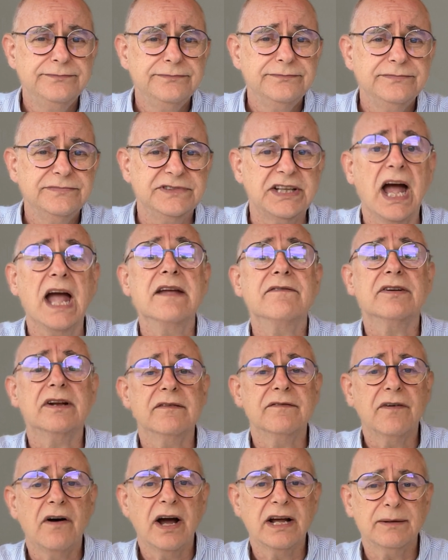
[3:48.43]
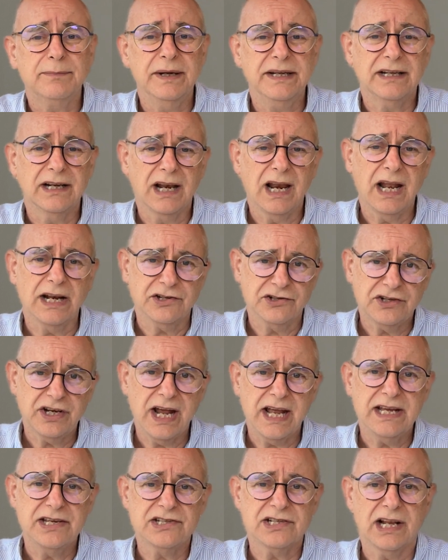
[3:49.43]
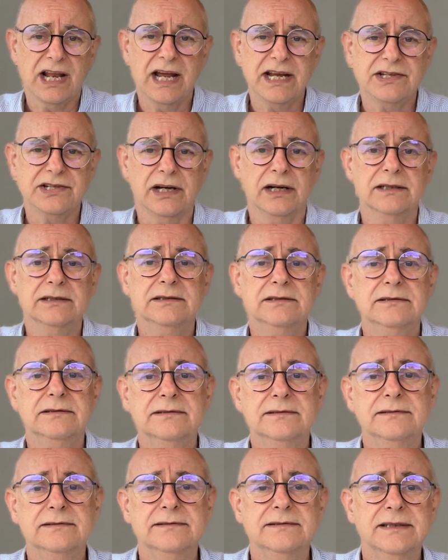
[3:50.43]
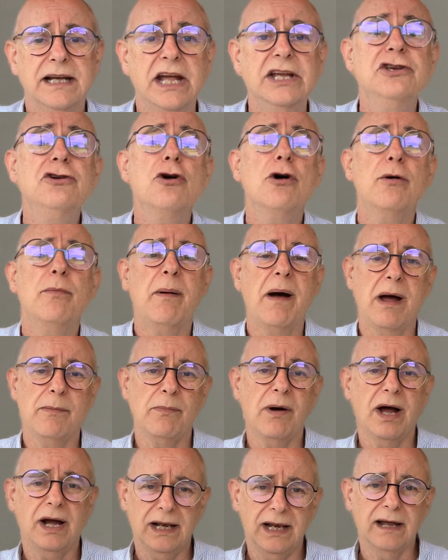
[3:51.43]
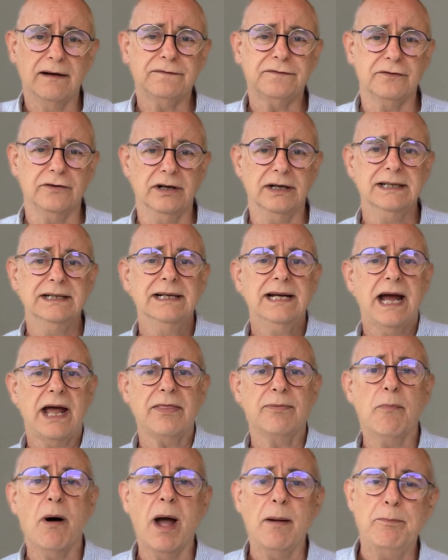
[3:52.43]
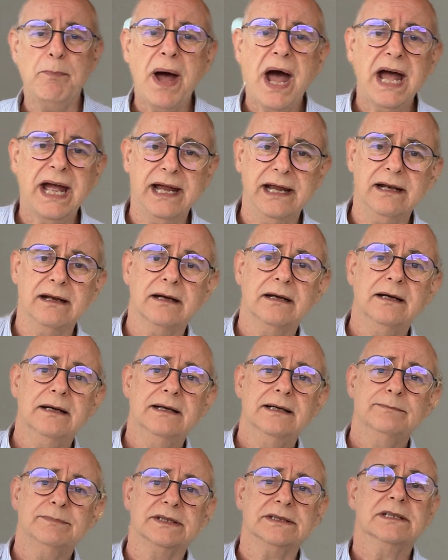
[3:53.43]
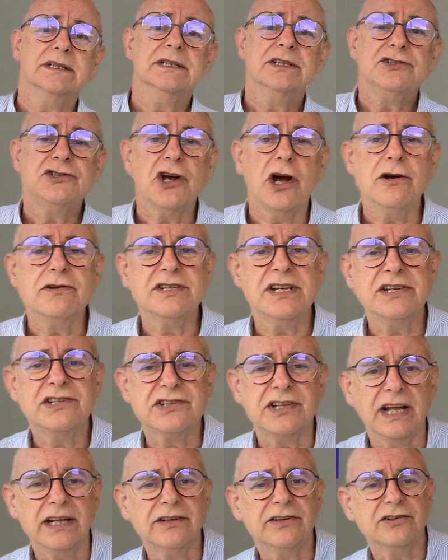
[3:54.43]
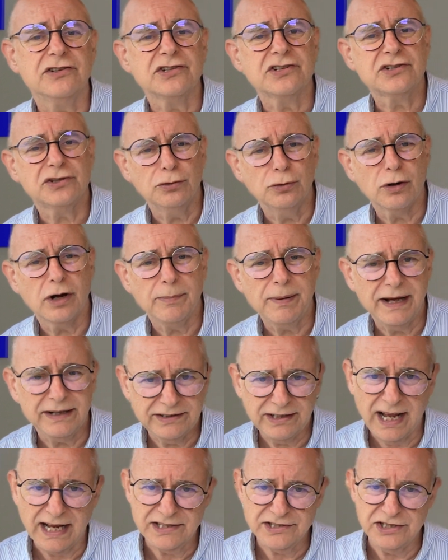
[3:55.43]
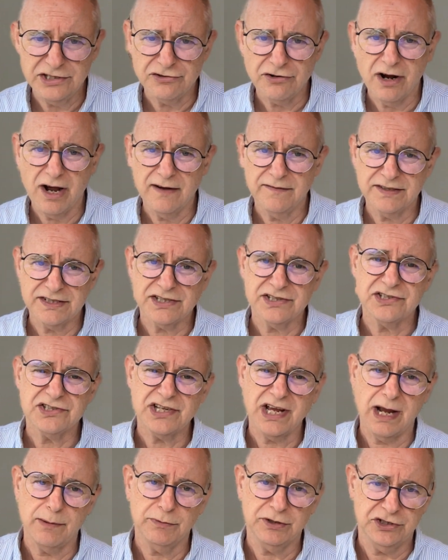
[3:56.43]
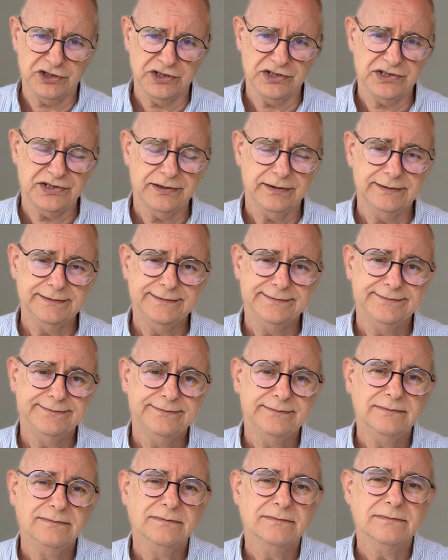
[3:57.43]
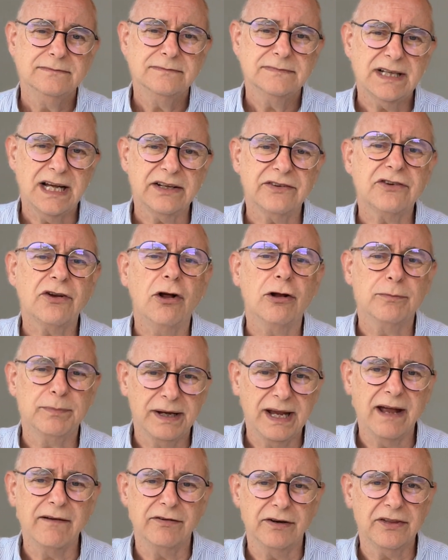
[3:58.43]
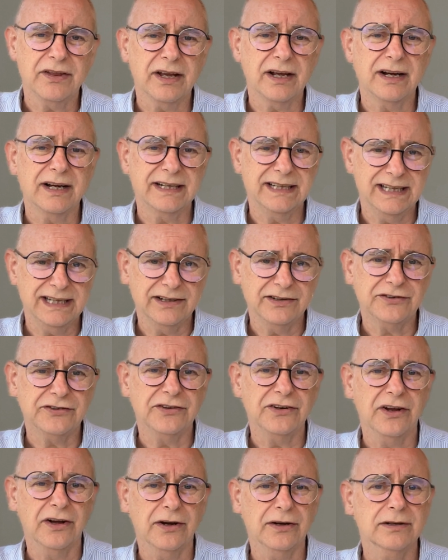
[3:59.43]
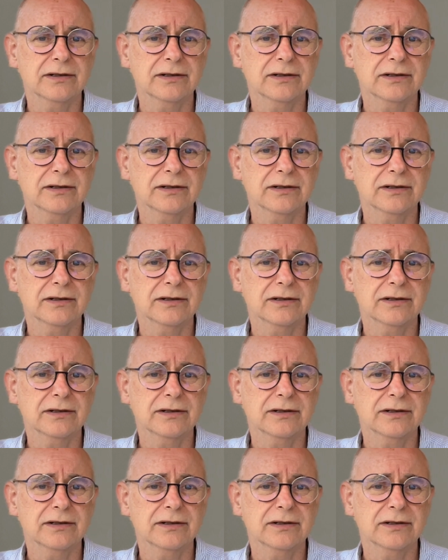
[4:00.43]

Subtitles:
David invited me to lunch days later. He knew about my love for her and my pain, but chose instead to just talk about taxi drivers and sandwiches. That told me everything I needed to know.